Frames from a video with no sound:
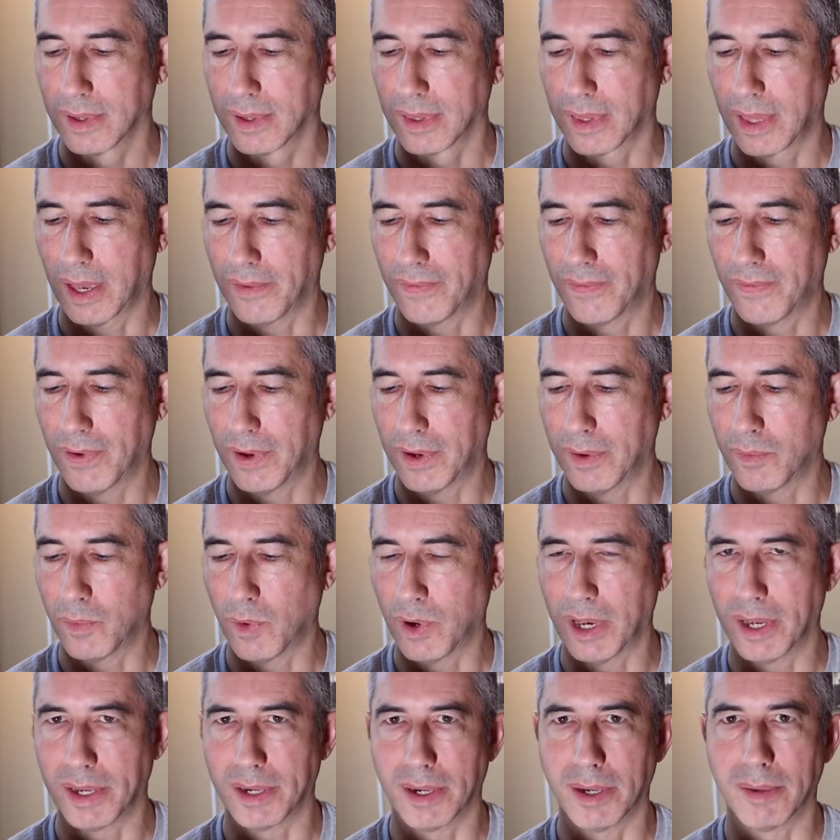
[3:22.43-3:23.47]
that
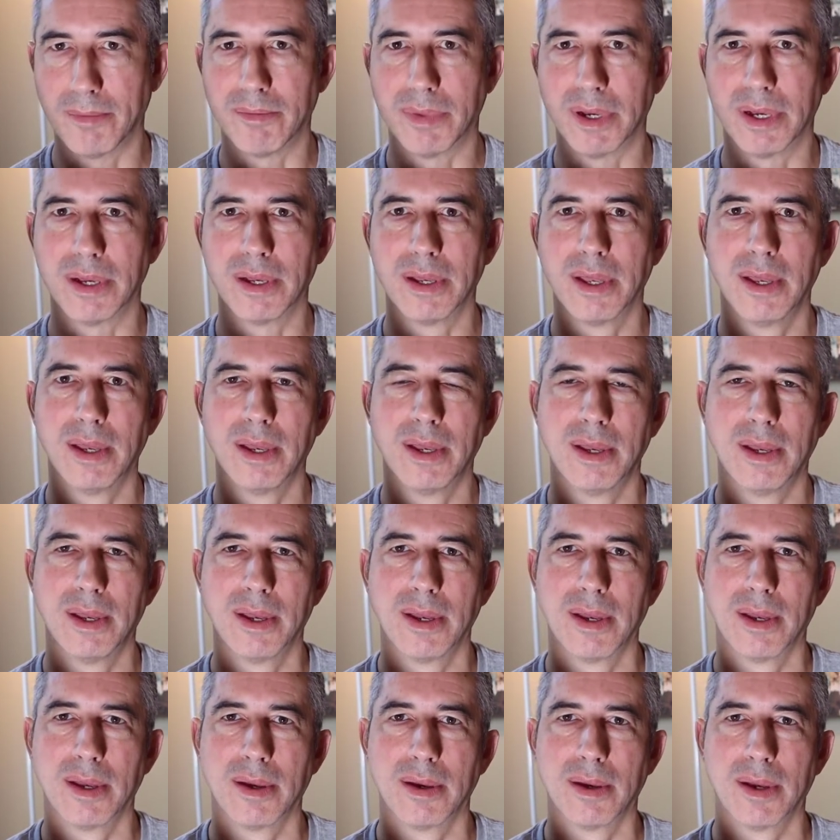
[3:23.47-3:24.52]
firmware number.
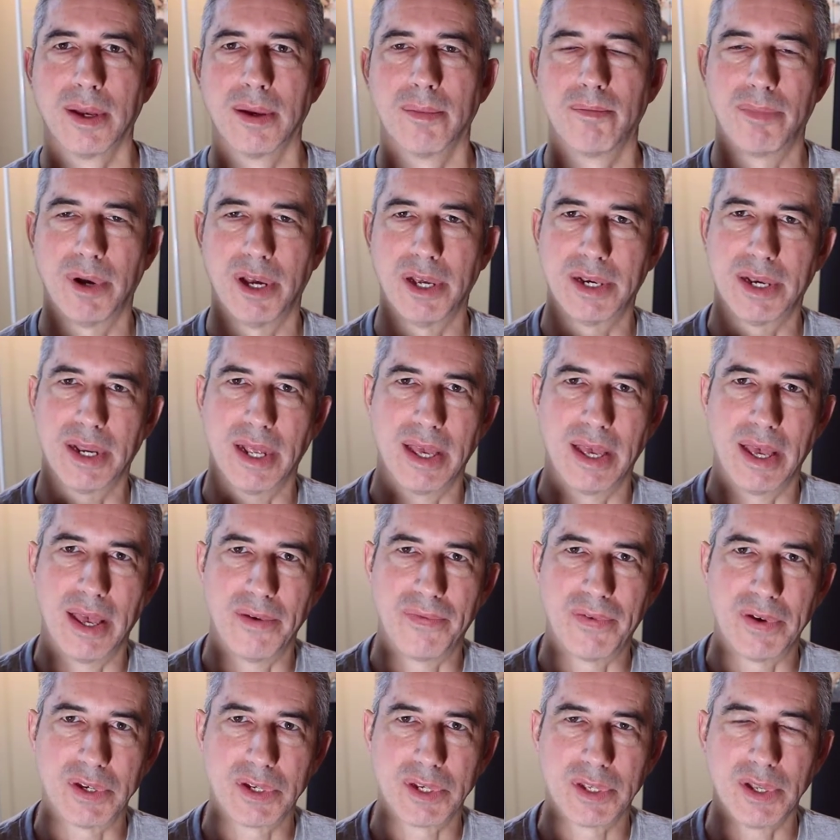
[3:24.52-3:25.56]
But
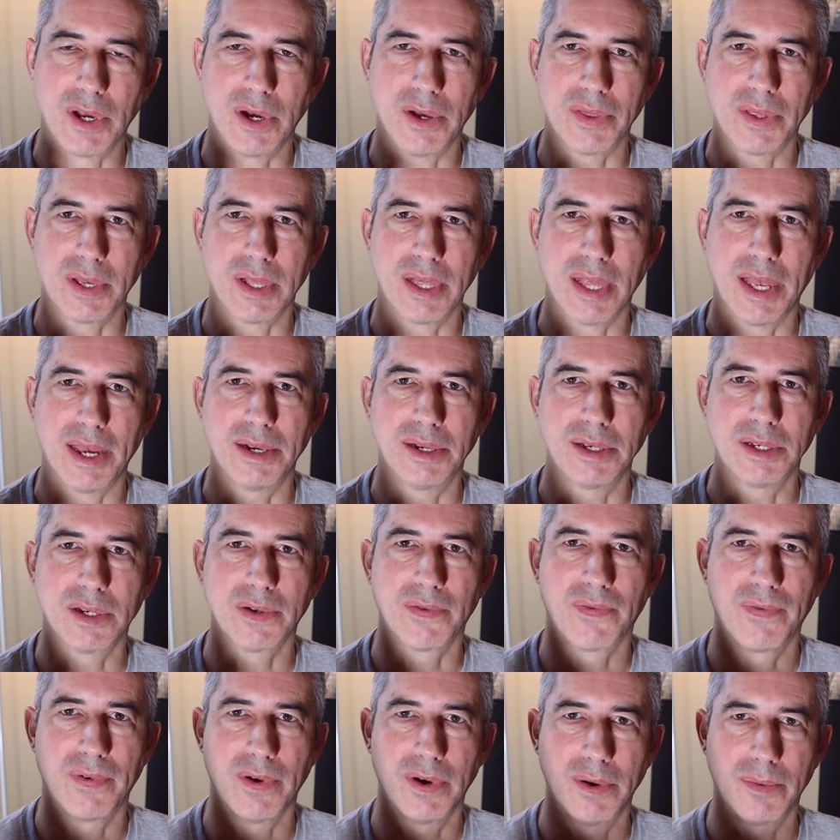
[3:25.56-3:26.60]
if it's not the
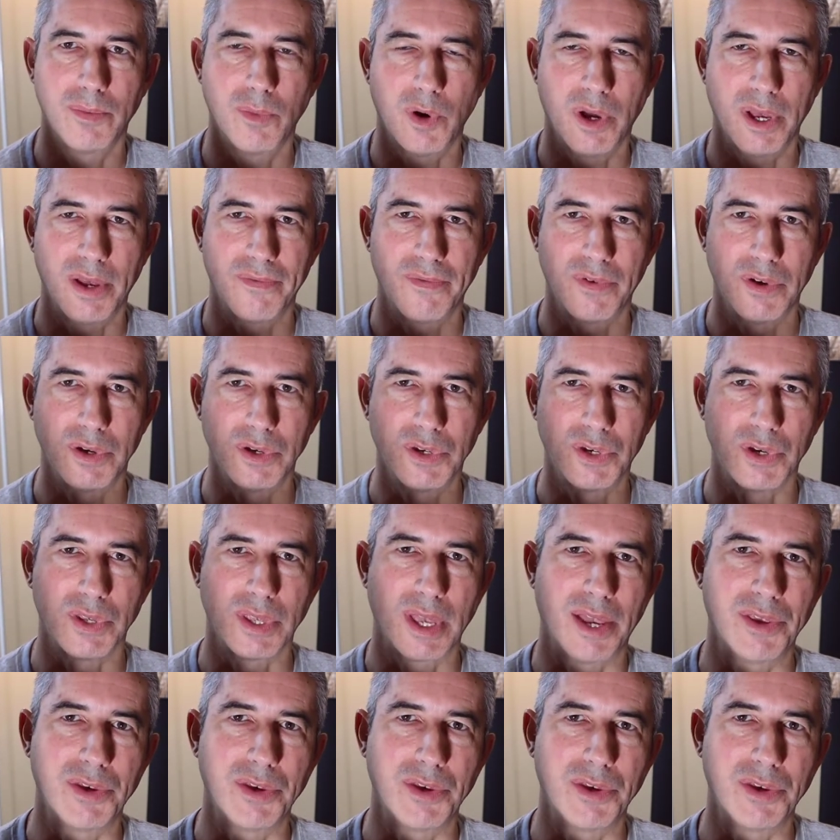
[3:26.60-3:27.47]
latest firmware version,